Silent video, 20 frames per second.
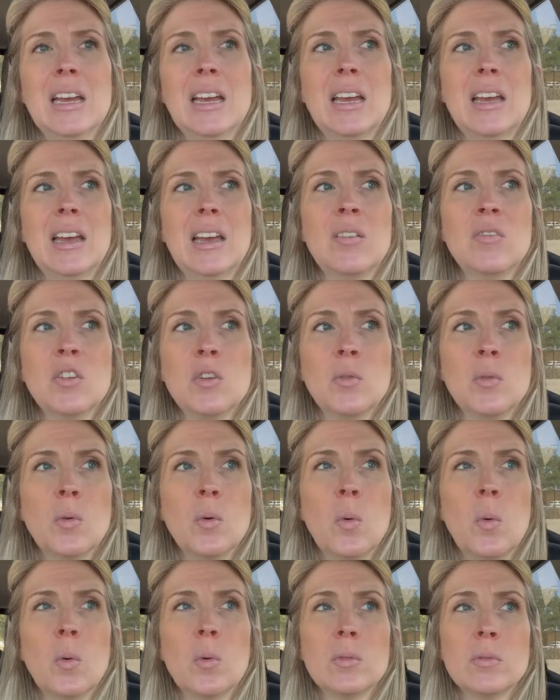if
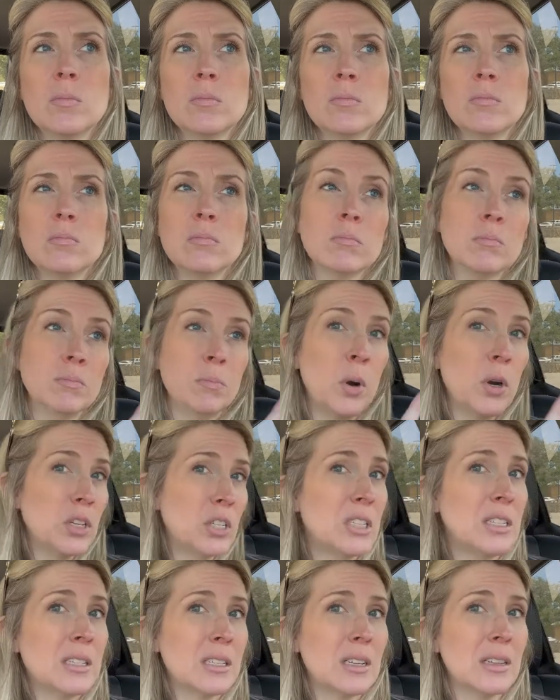you
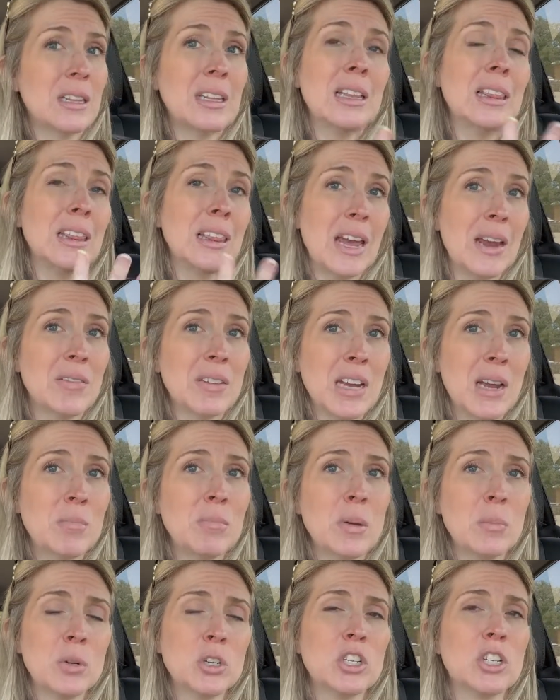purchased the lifetime
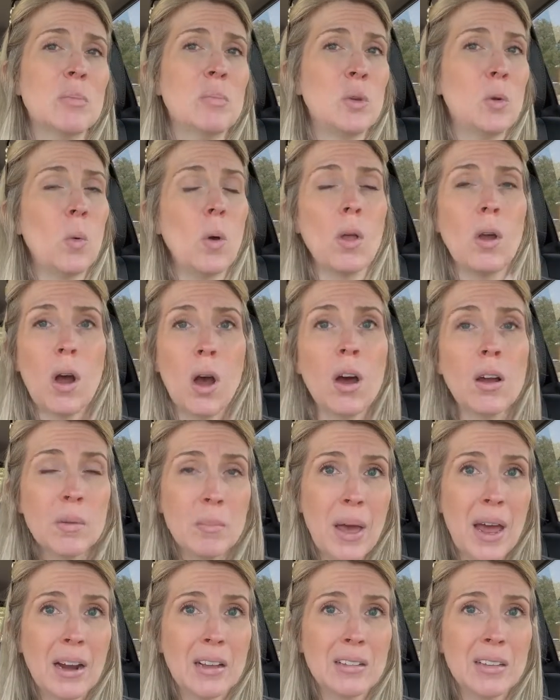membership, you will
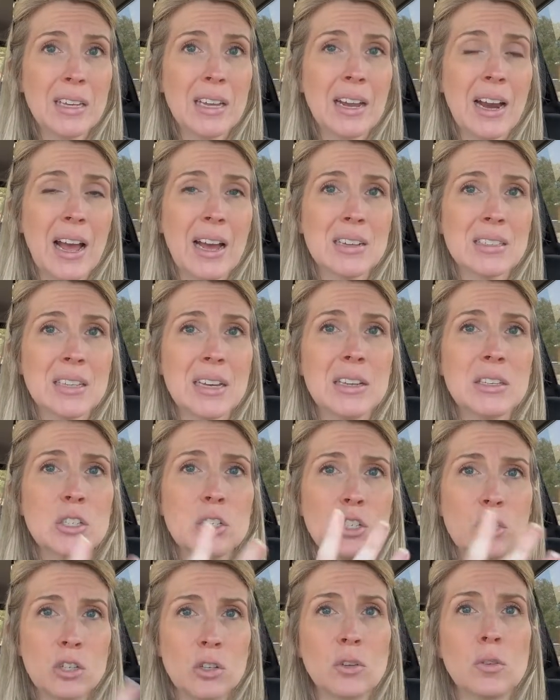automatically get access
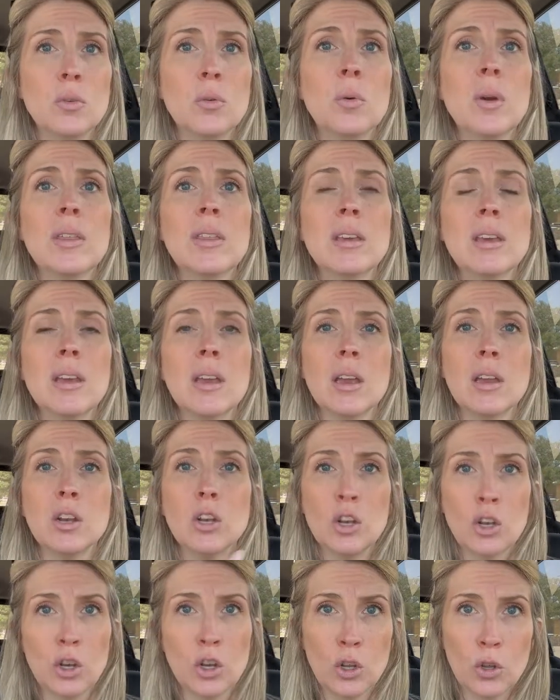to the
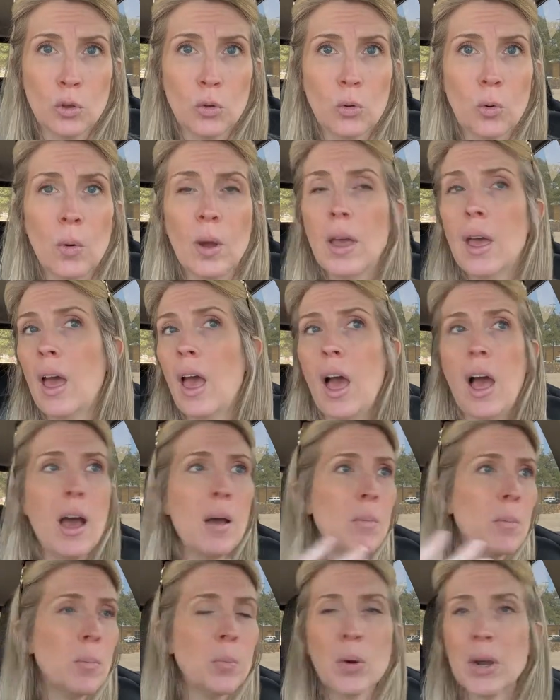new
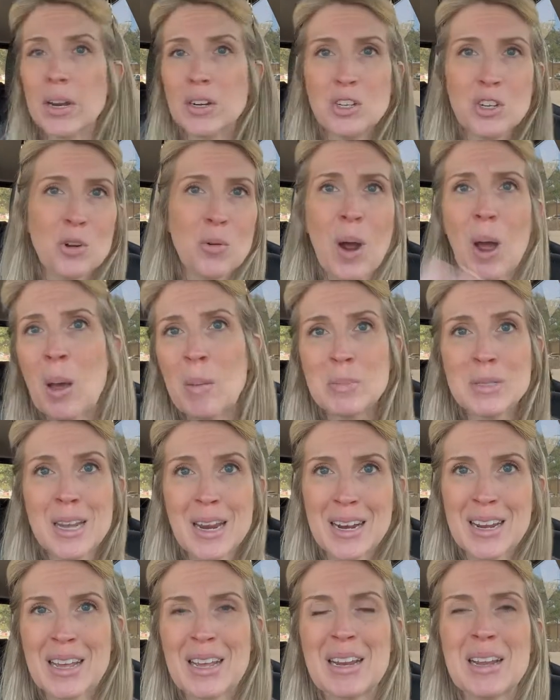brand new
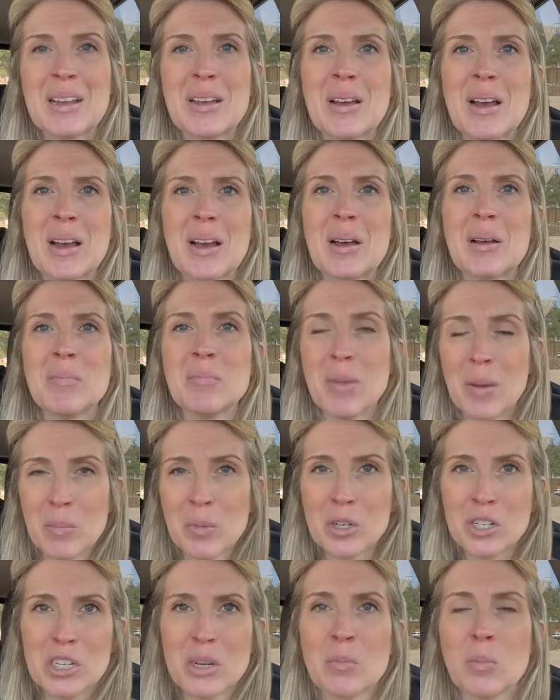updated uh,
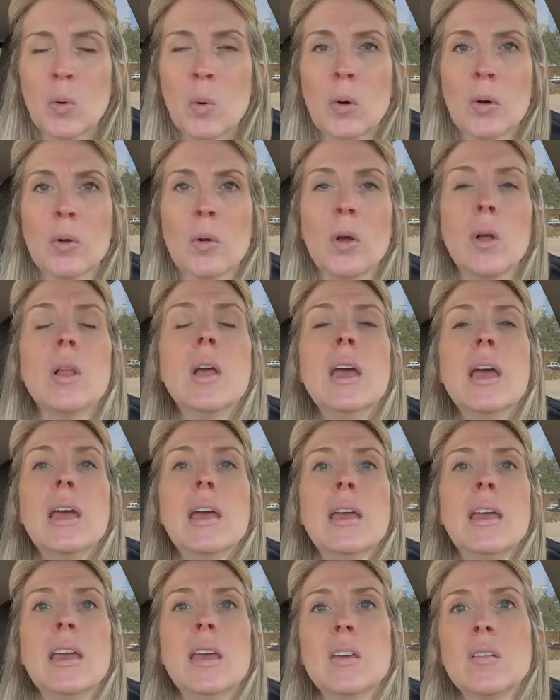membership portal
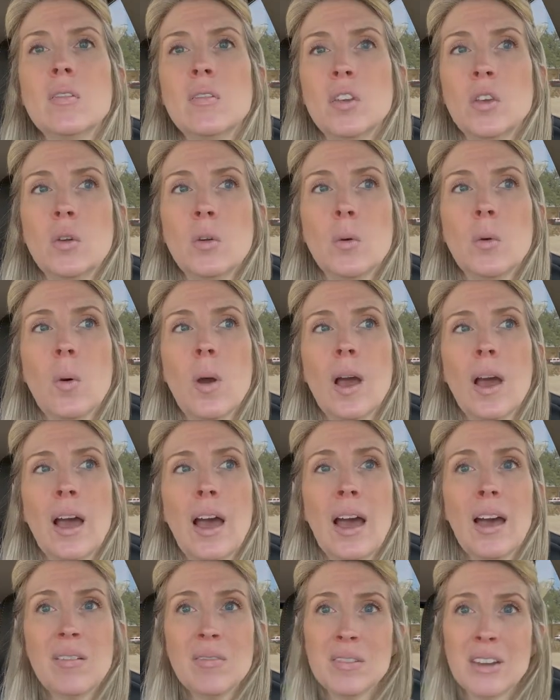if you
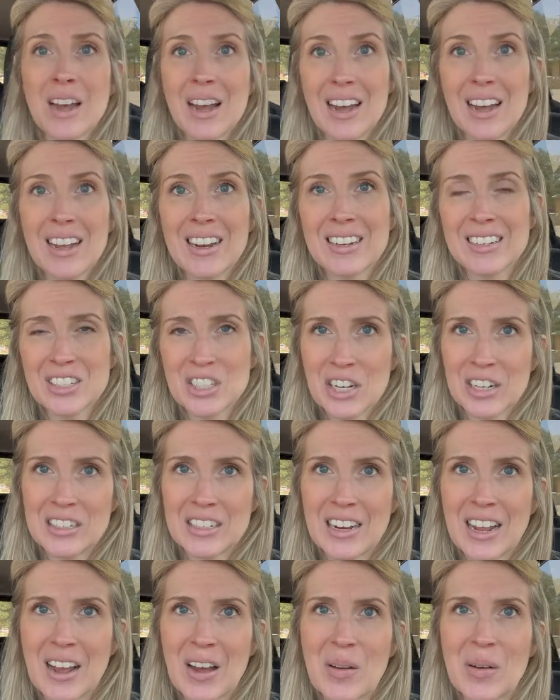have not checked
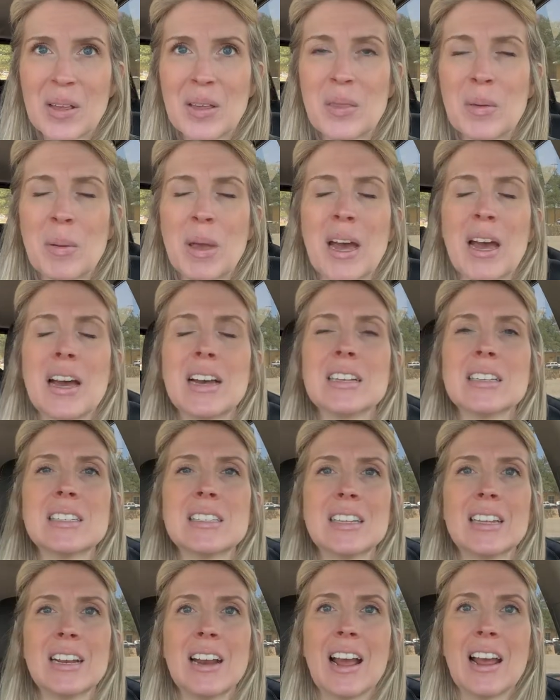it out in the past,
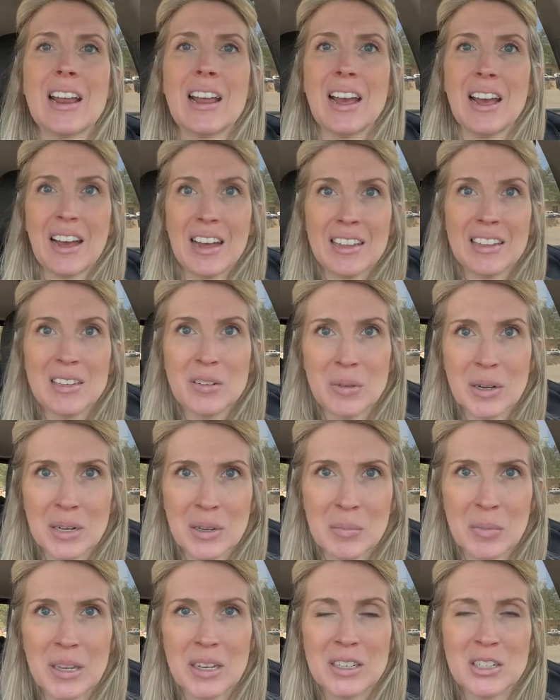then I highly
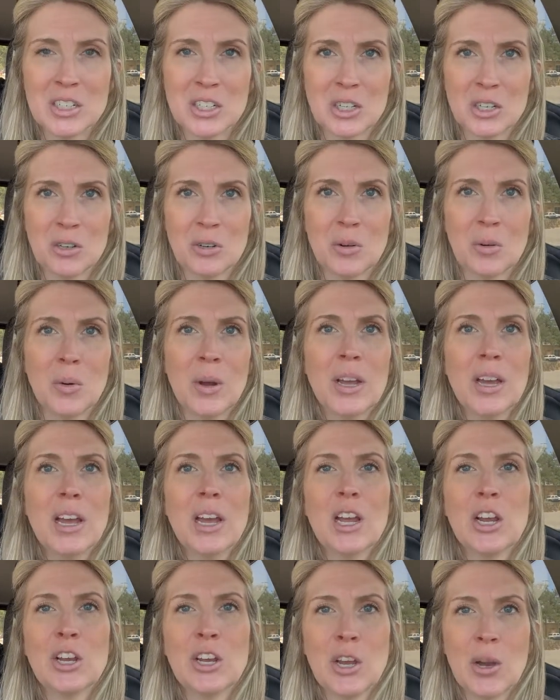recommend you
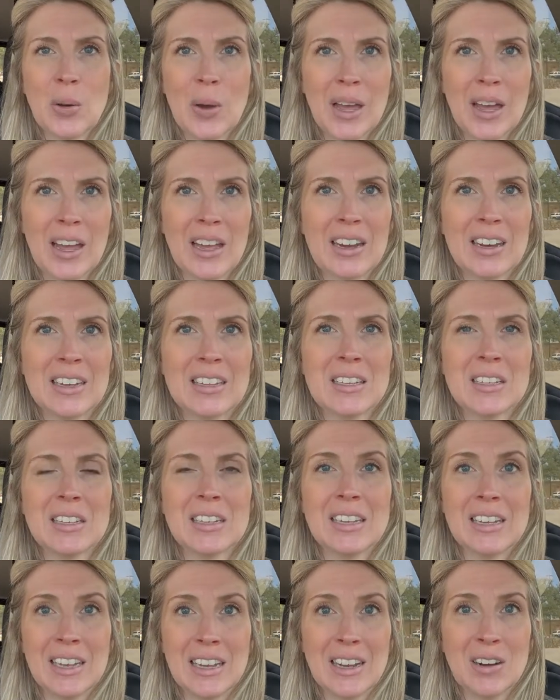go ahead
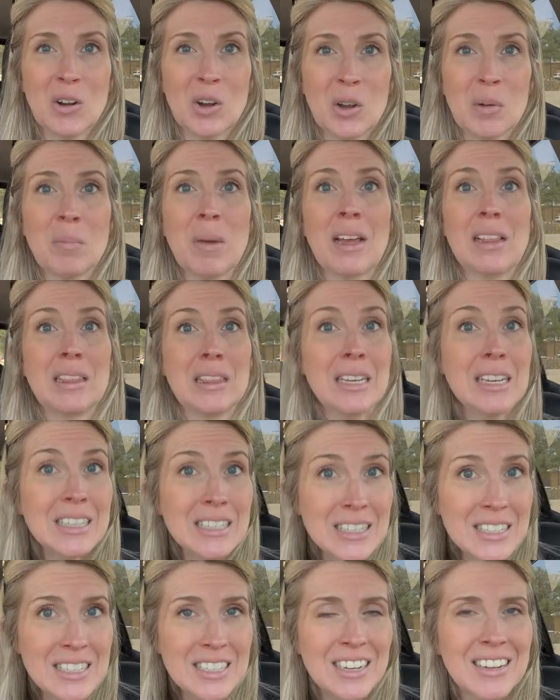and get on my list